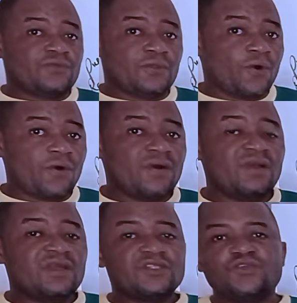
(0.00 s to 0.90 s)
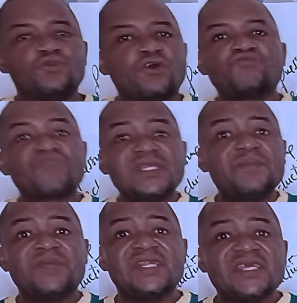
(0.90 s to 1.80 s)
law do not
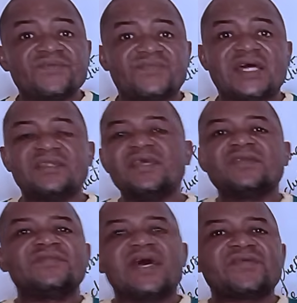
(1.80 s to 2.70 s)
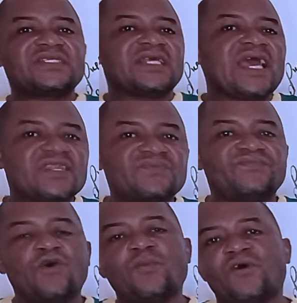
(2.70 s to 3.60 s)
really believe that there is any
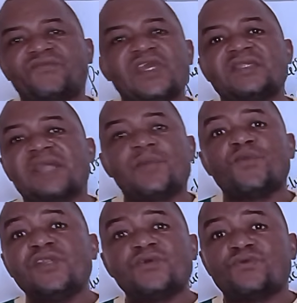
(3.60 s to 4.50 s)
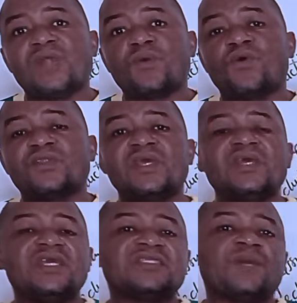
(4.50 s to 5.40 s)
form of
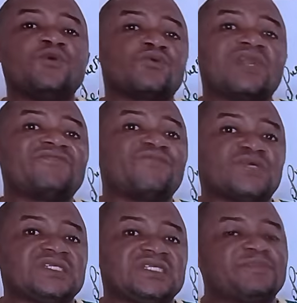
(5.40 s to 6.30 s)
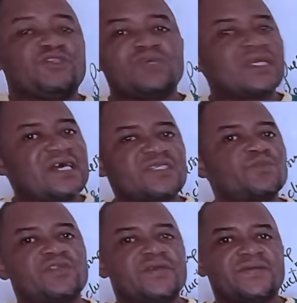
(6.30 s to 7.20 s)
intermolecular forces between gas
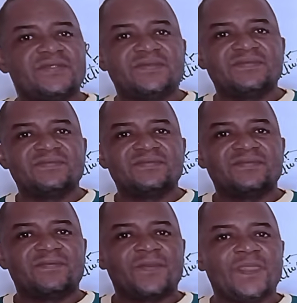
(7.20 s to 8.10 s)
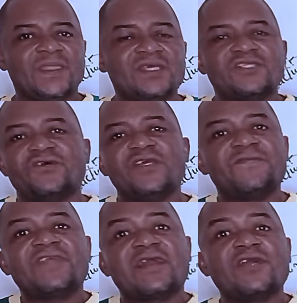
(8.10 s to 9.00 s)
molecules. So
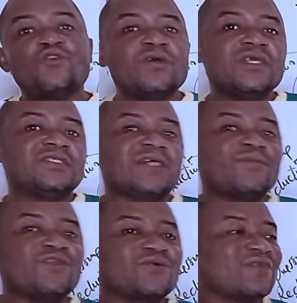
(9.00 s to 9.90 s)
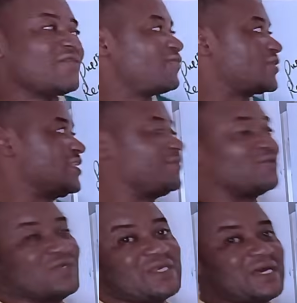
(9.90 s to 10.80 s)
if there are no intermolecular forces
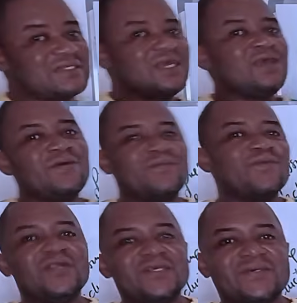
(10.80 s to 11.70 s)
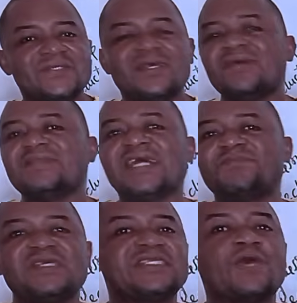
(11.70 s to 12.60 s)
between gas molecules,
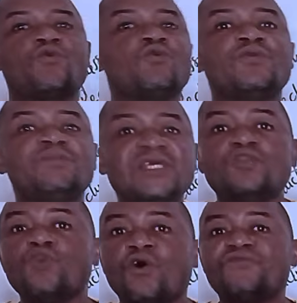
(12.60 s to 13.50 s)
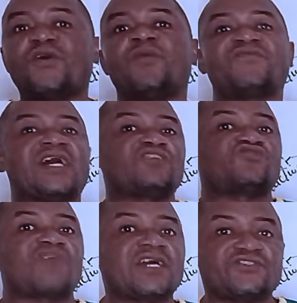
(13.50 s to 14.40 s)
that means there could be no form of
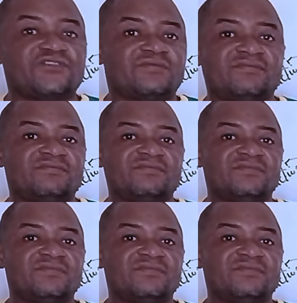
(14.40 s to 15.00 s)
attraction